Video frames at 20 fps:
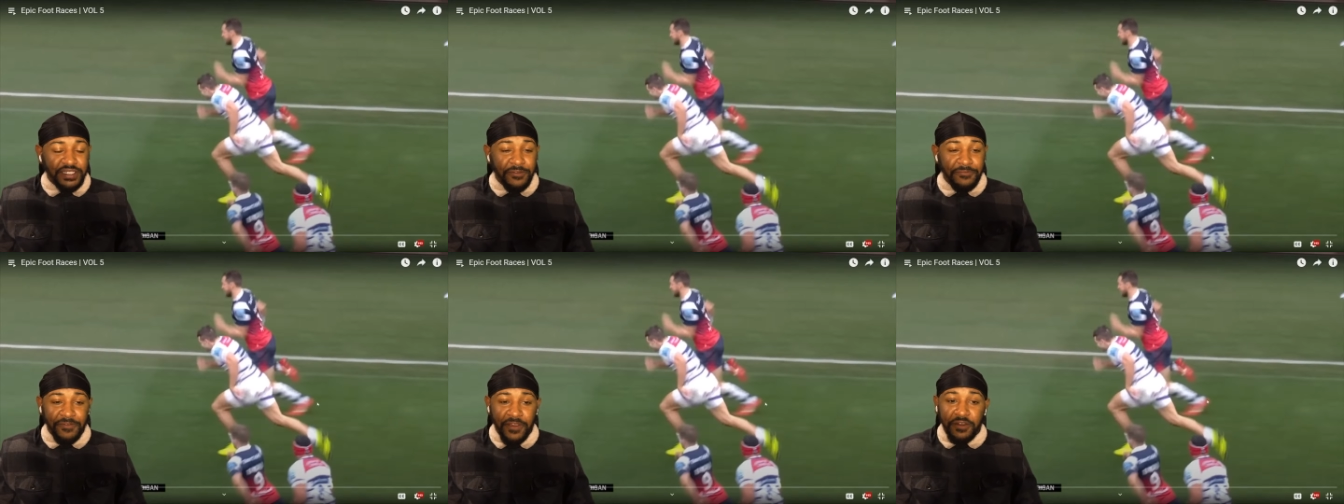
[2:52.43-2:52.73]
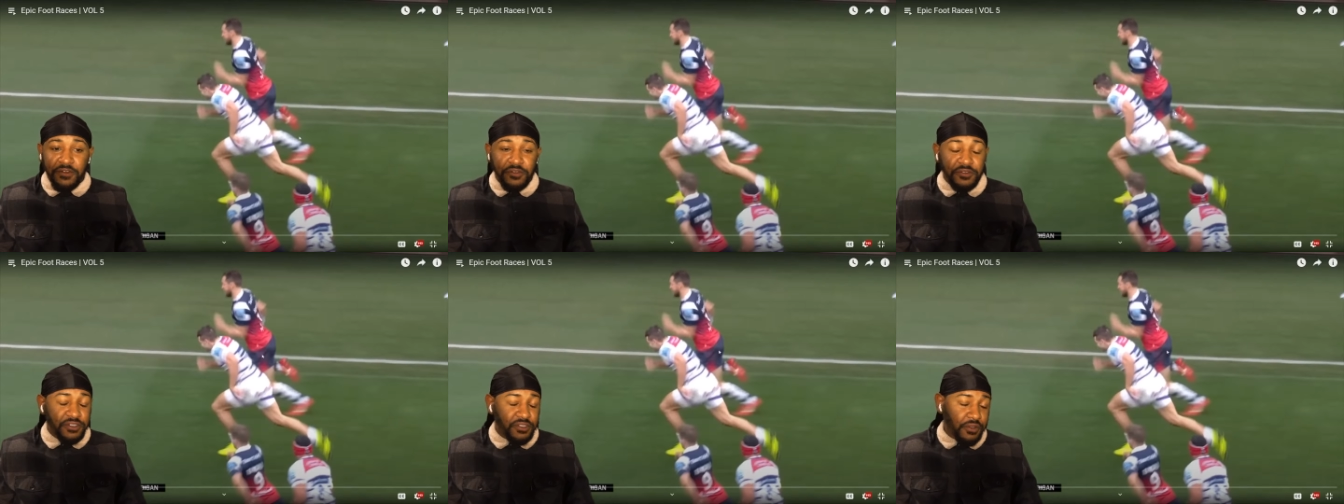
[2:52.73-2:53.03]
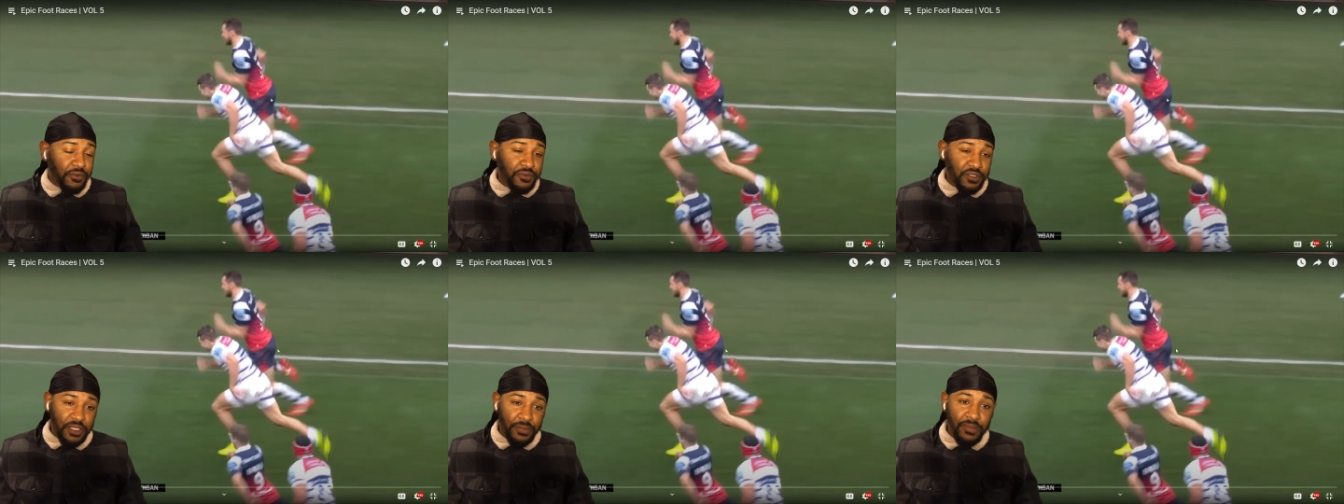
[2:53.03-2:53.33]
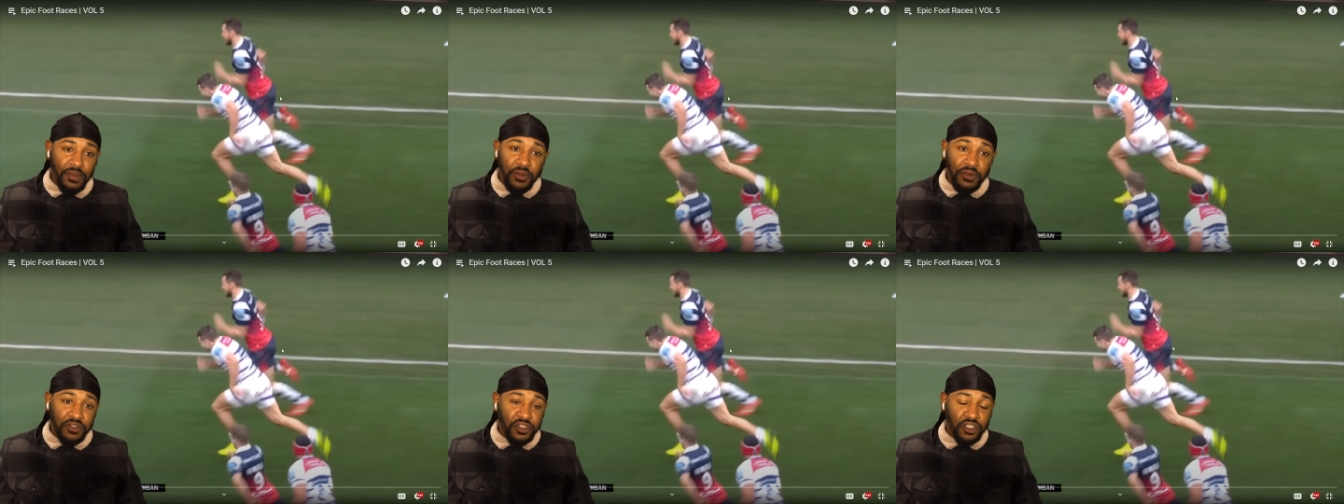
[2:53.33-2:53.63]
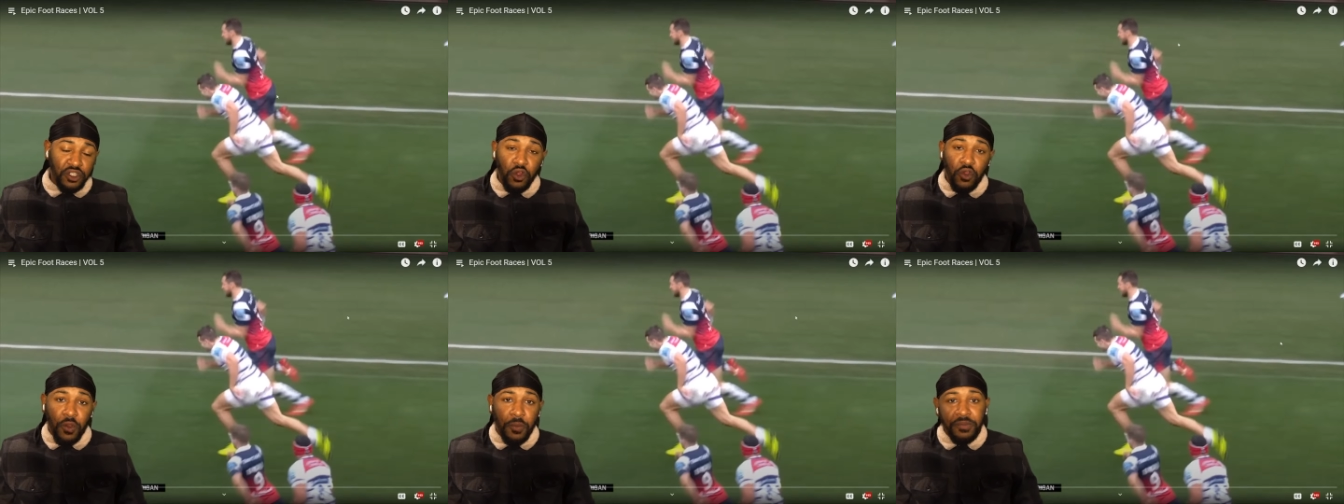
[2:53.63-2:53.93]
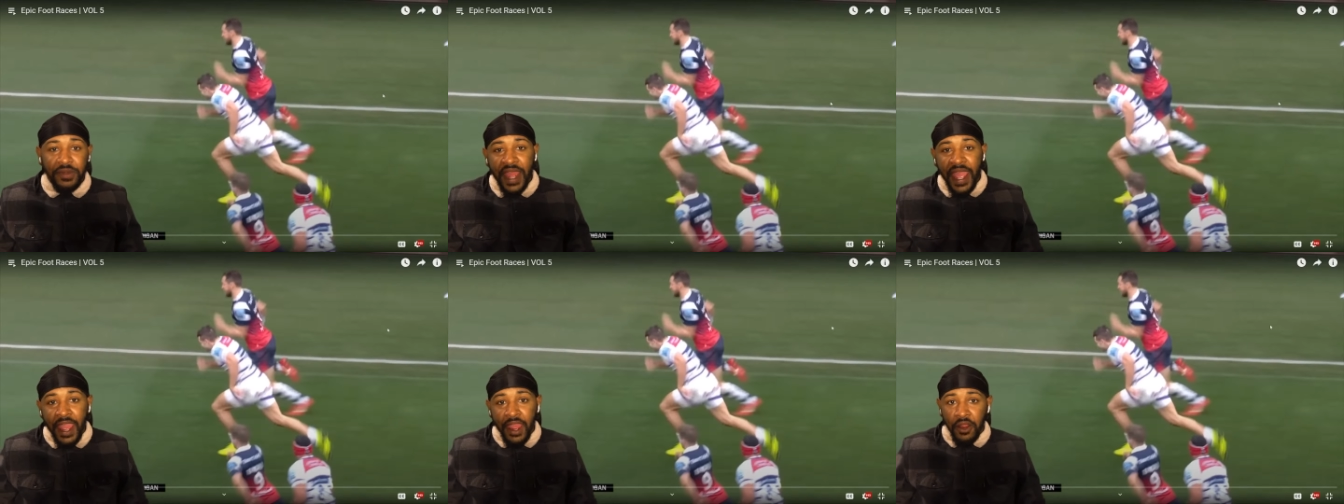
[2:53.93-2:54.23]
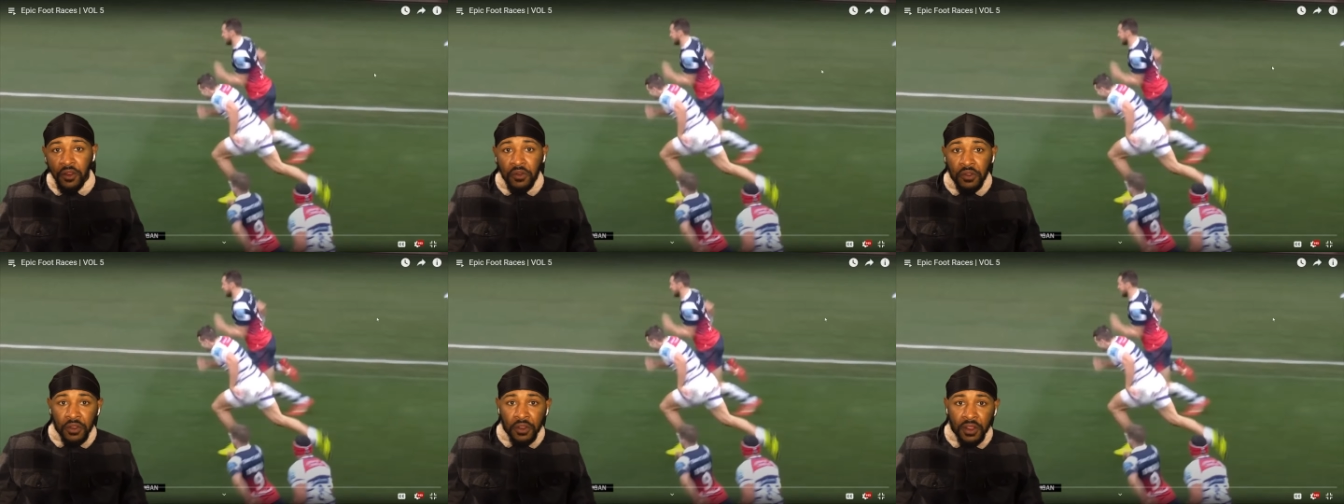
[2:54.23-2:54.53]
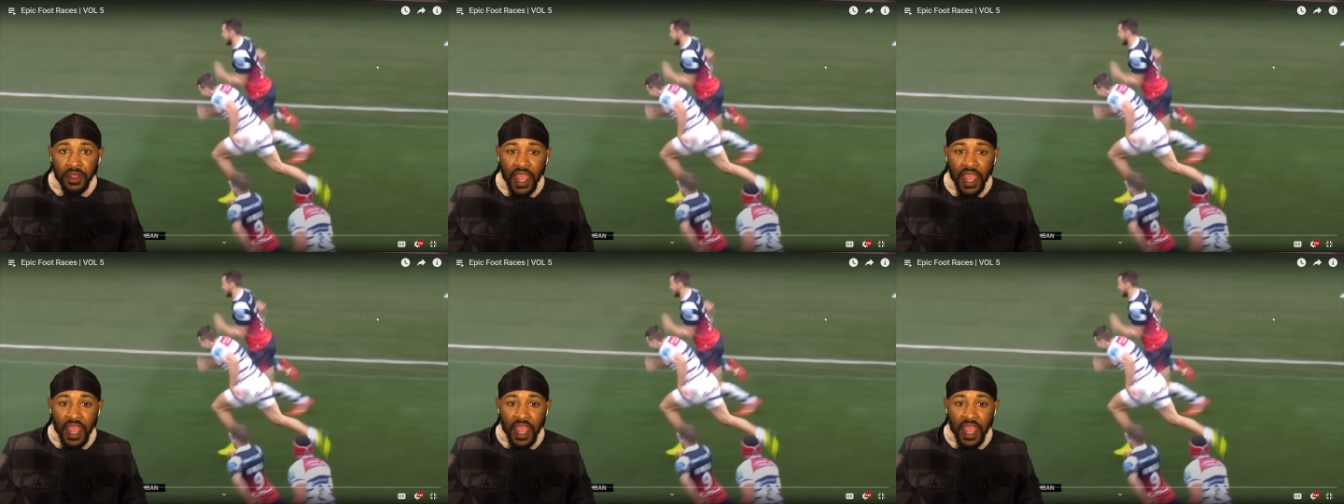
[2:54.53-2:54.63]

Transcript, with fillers: defender, so some or slow him down,